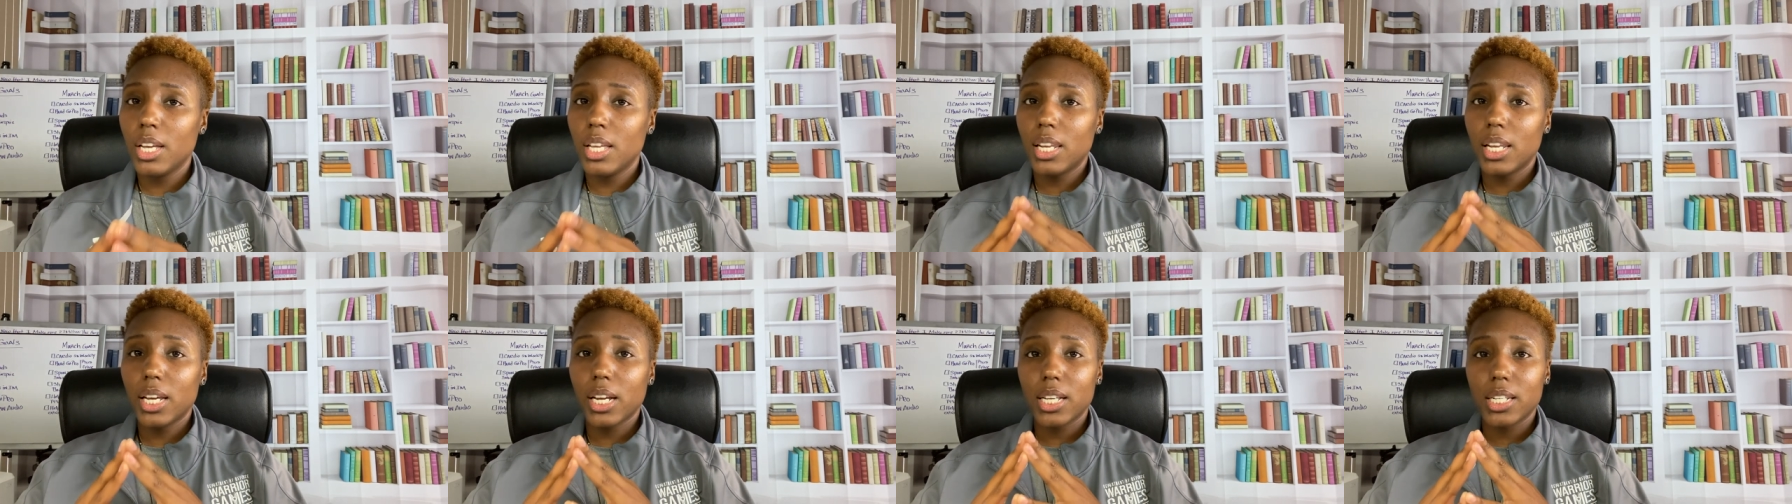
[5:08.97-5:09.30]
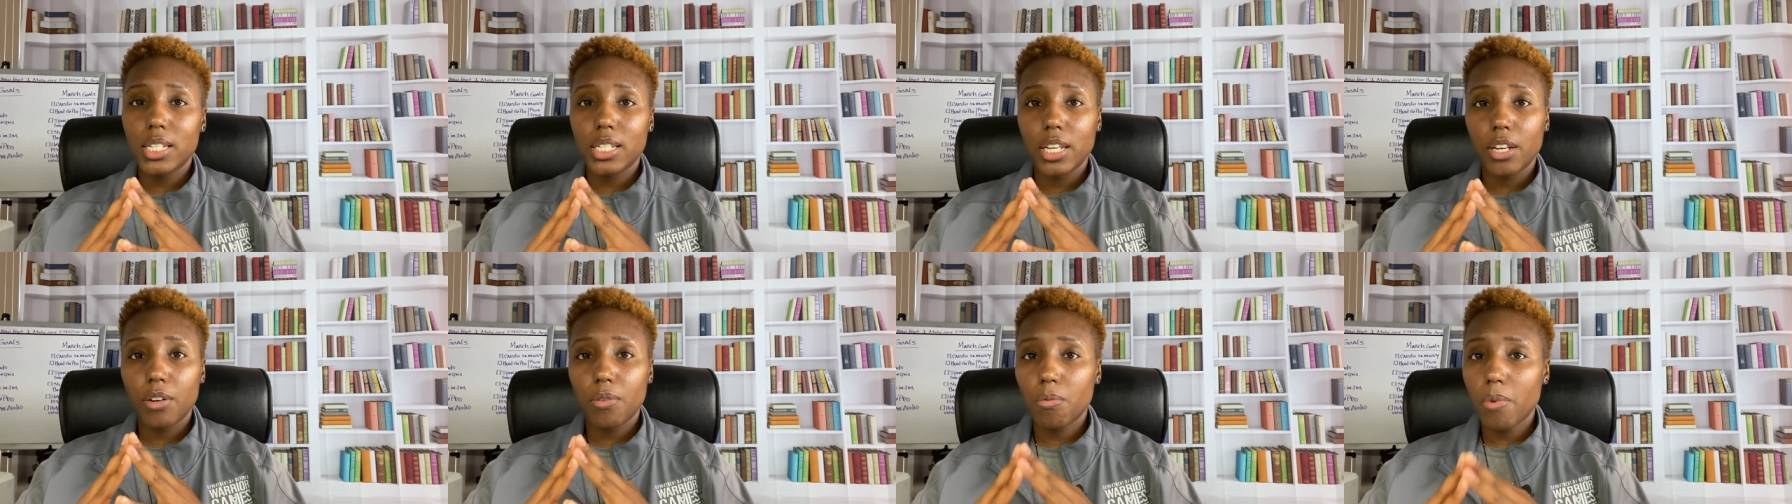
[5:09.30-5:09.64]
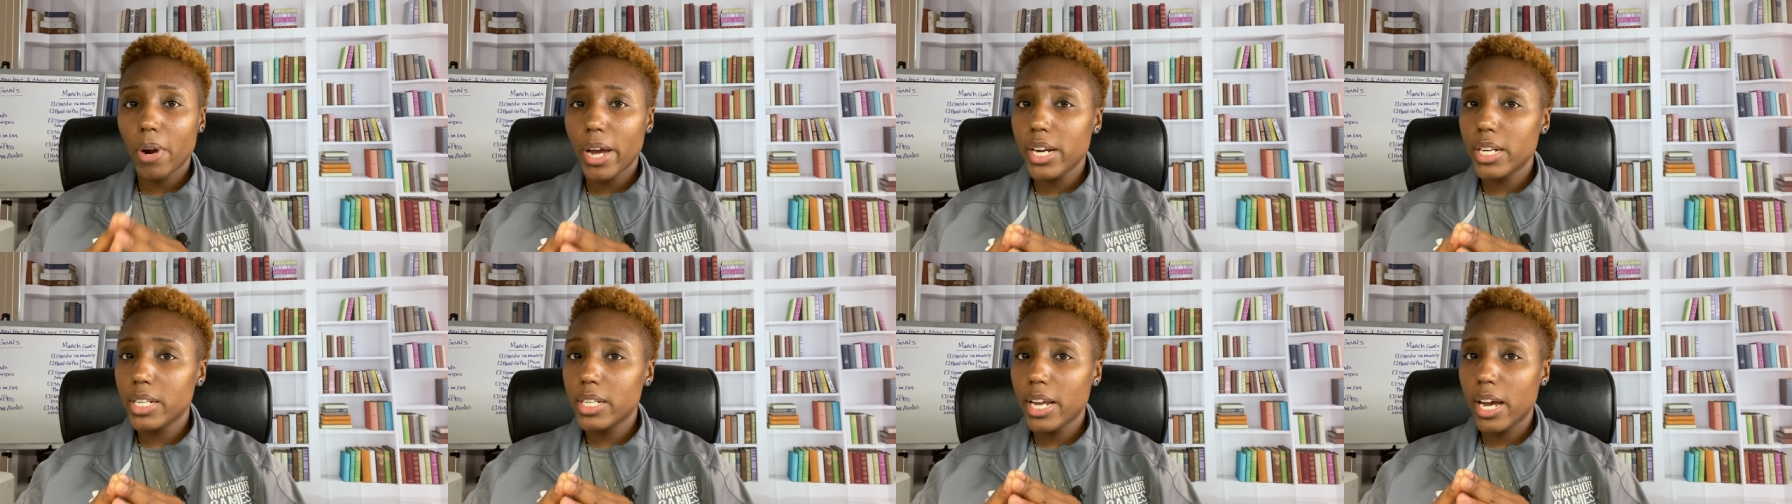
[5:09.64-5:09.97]
Like I said,
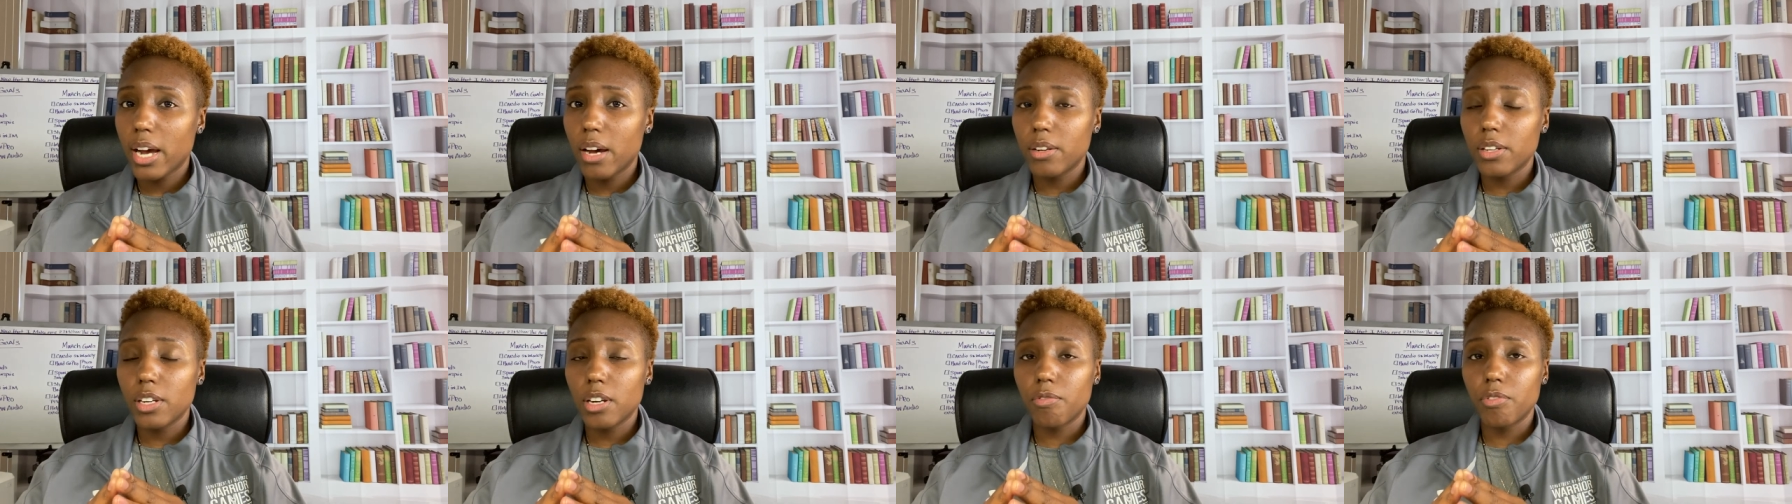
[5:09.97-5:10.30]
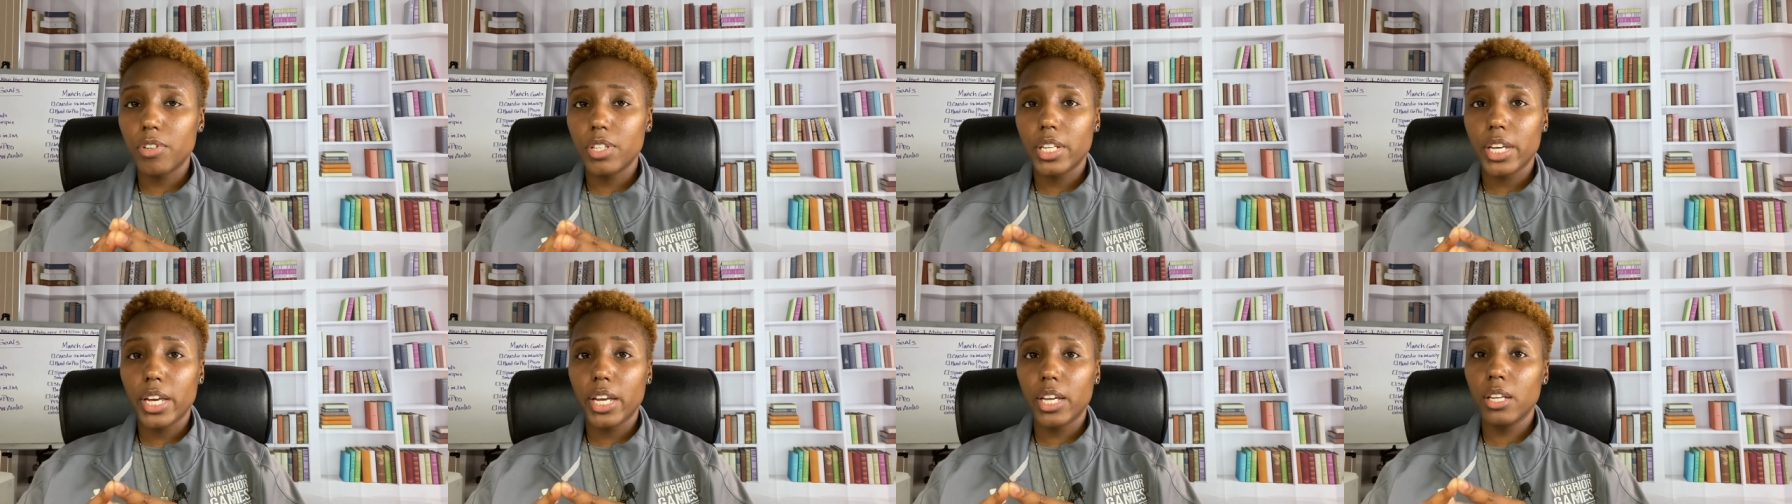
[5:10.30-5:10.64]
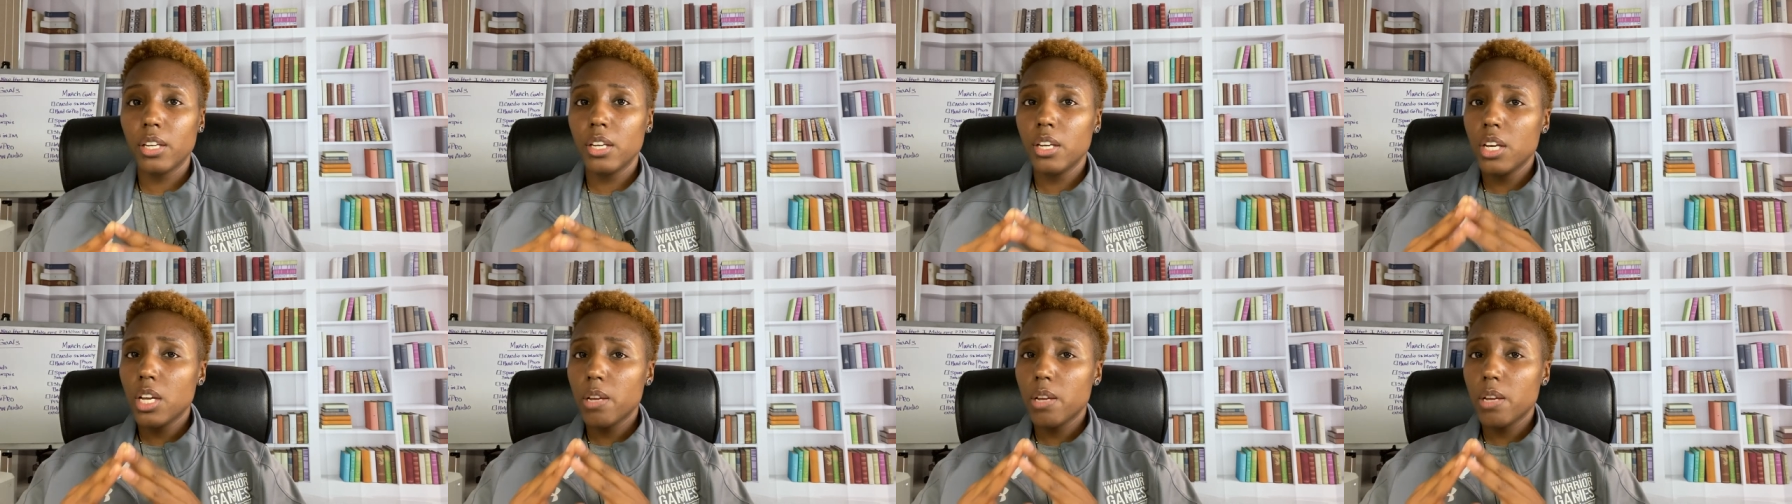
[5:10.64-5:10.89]
write it down every day.